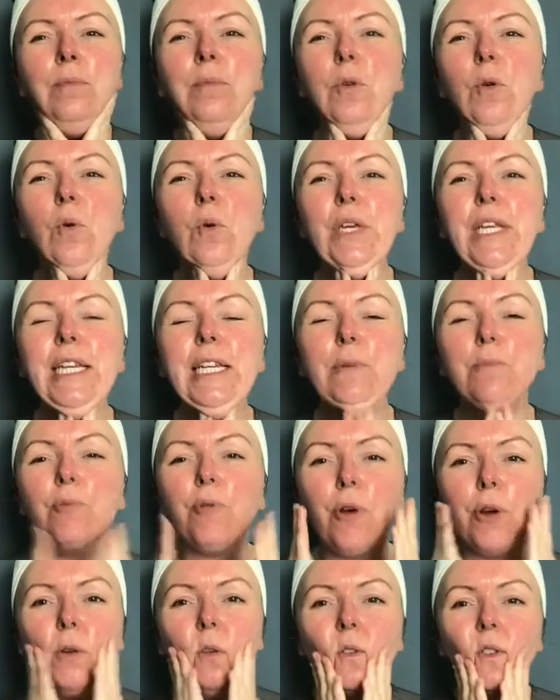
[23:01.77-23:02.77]
oily
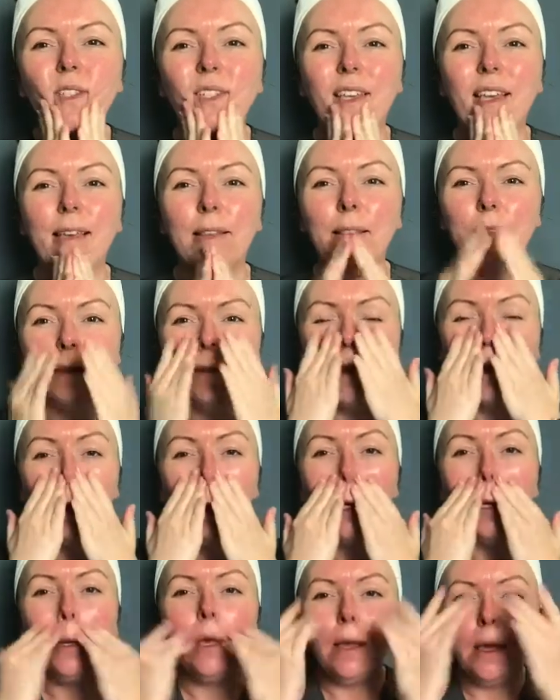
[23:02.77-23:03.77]
prone skin,
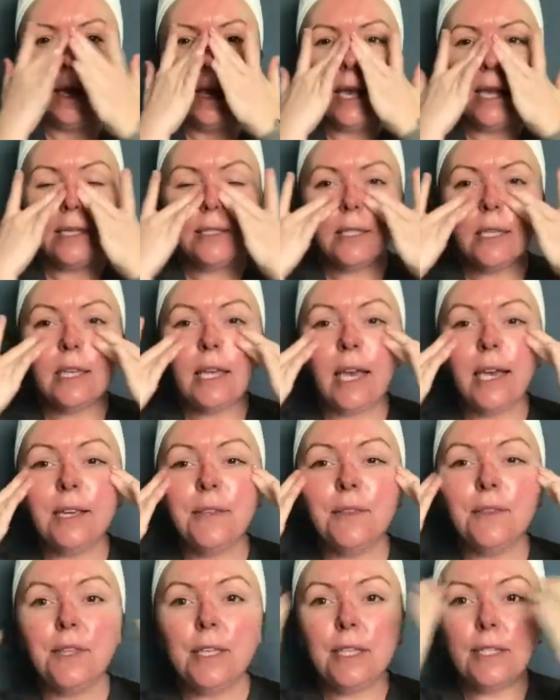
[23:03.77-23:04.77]
as
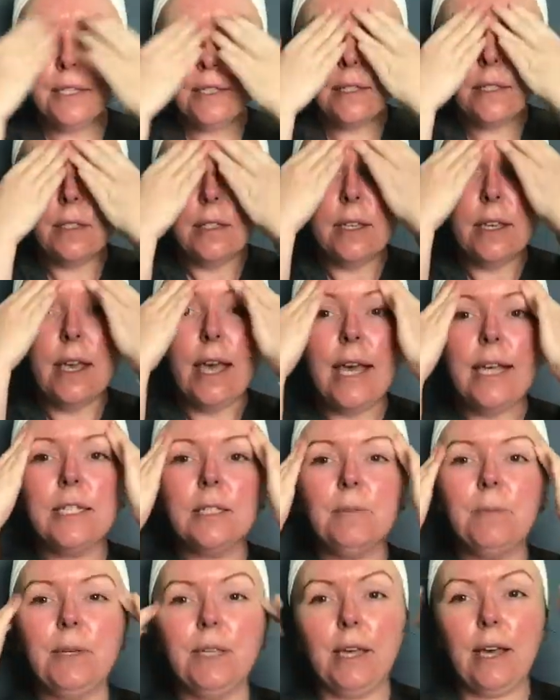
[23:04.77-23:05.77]
again, this
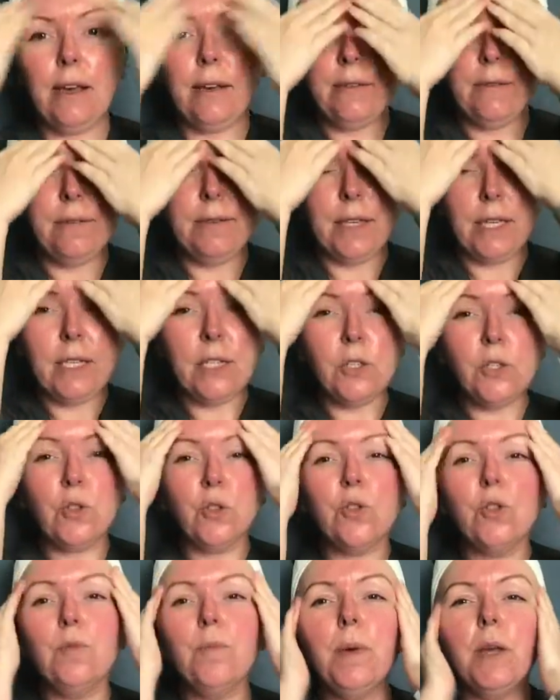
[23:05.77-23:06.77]
SPF is
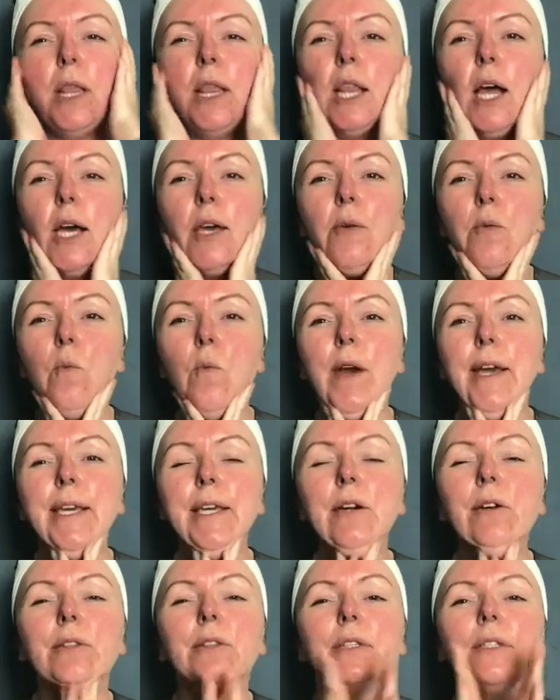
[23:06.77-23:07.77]
super
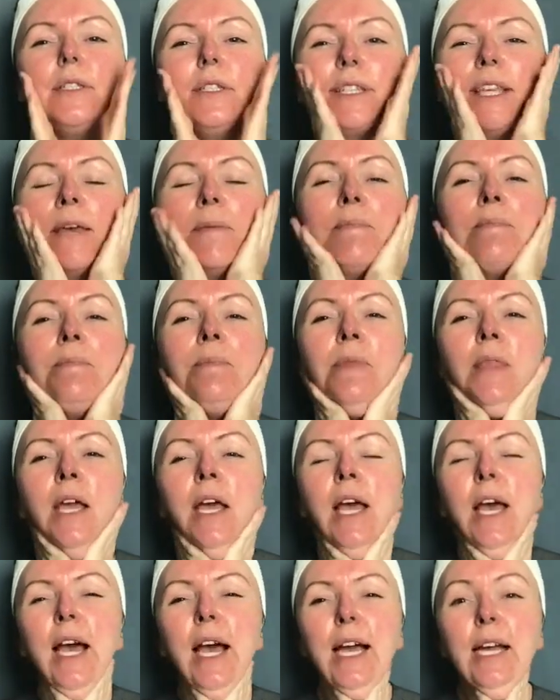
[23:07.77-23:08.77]
lightweight on the skin.
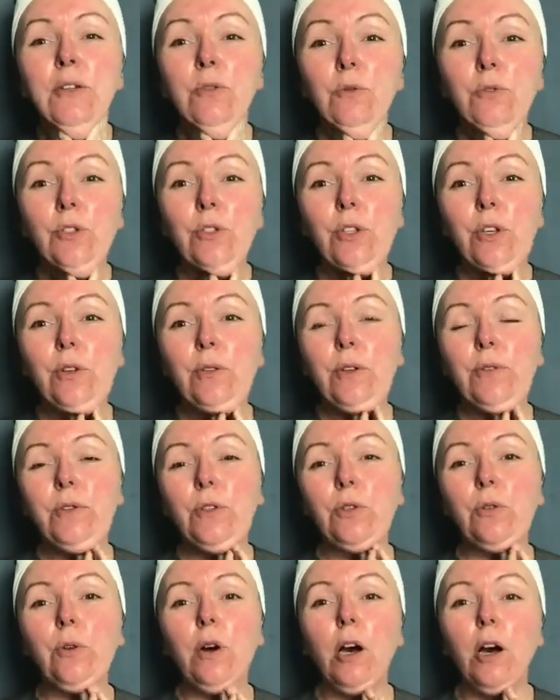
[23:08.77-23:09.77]
And also, if
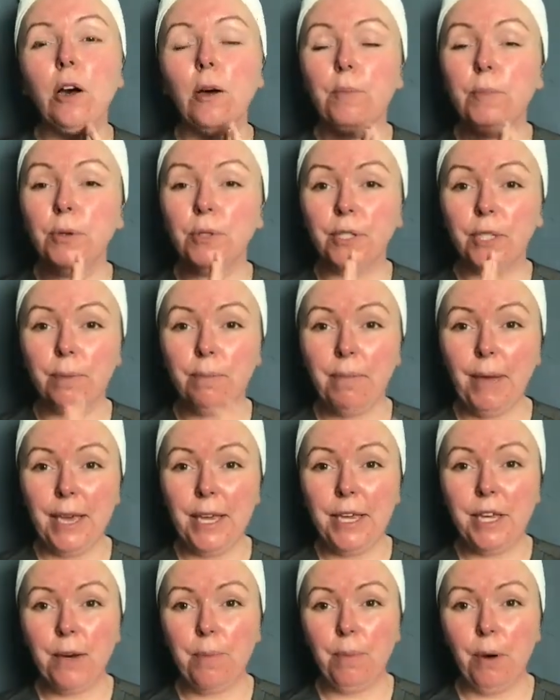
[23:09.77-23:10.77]
you are putting
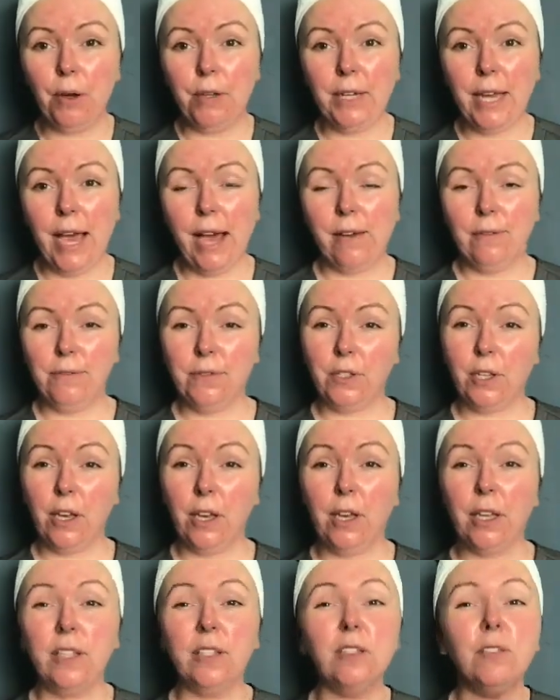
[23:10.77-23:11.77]
makeup on after,
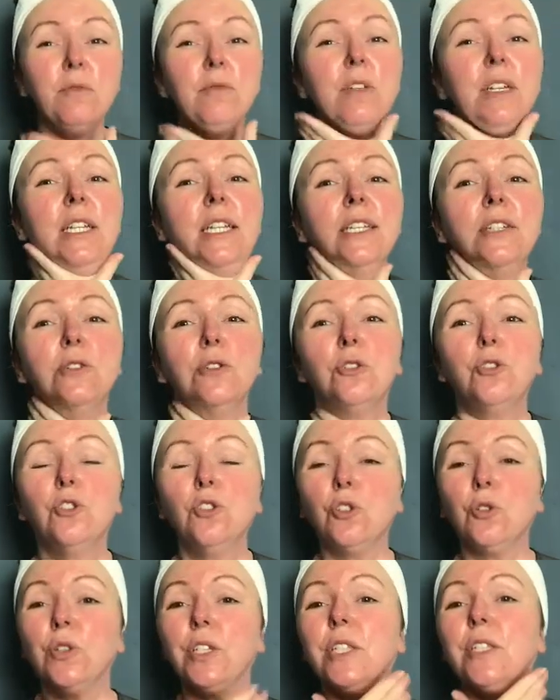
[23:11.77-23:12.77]
it's a really good
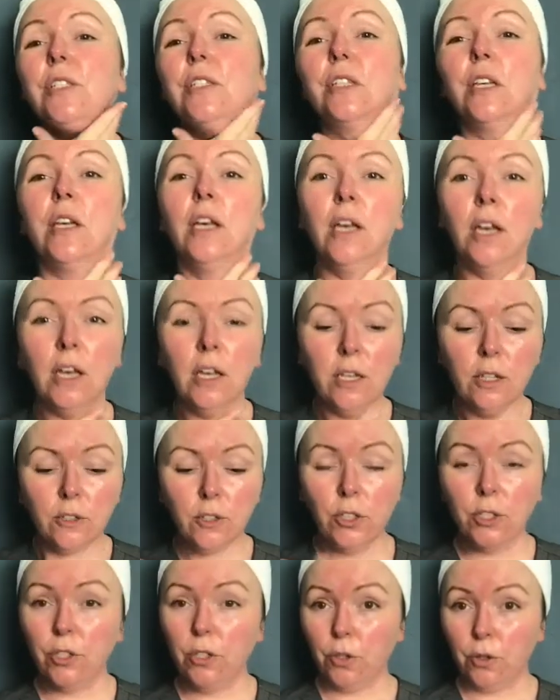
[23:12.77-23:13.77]
choice
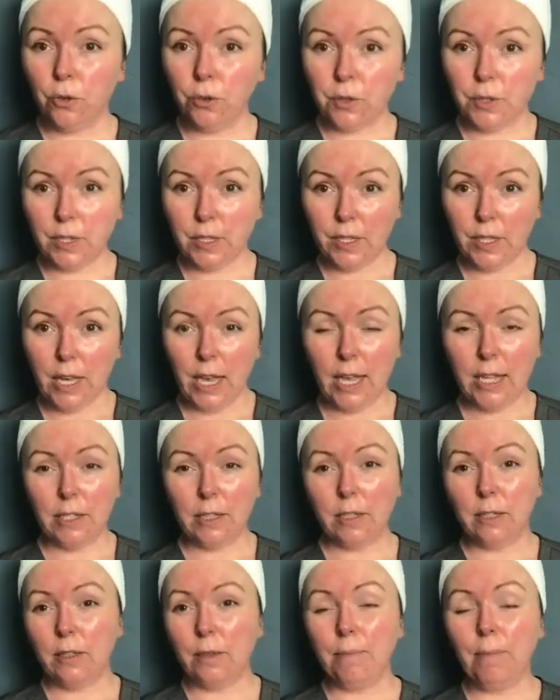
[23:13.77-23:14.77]
to use,
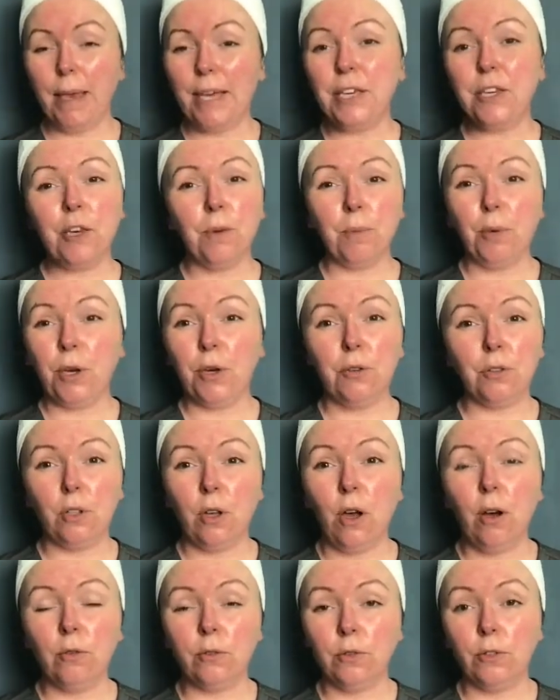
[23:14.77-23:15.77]
as makeup goes
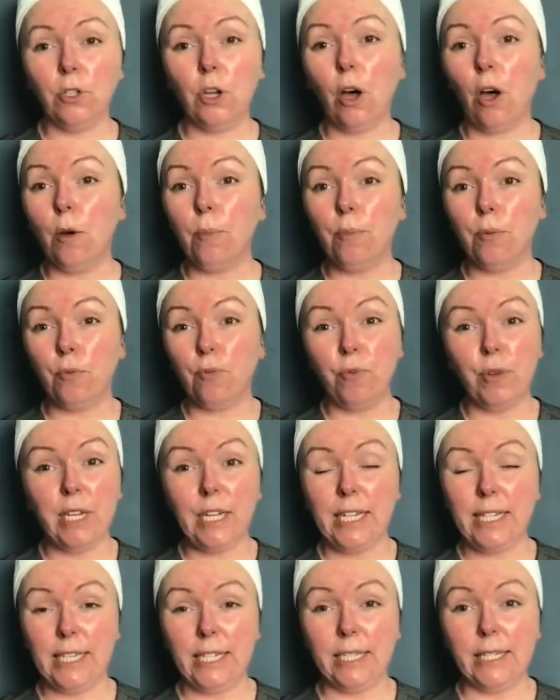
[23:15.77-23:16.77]
on top
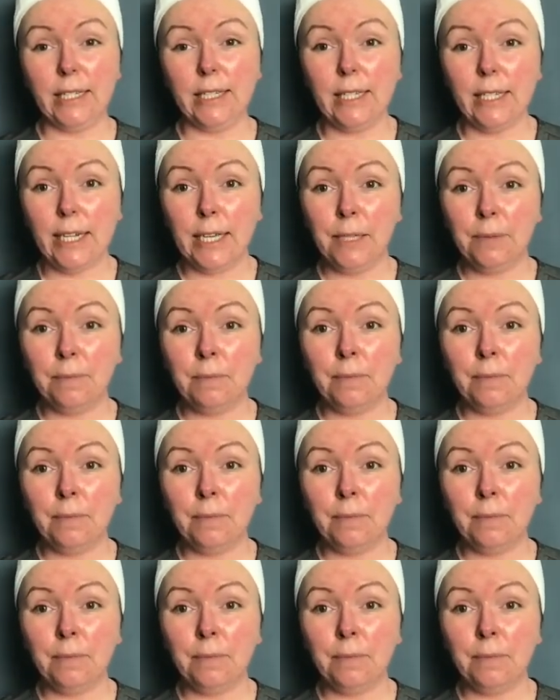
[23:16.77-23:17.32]
really easily.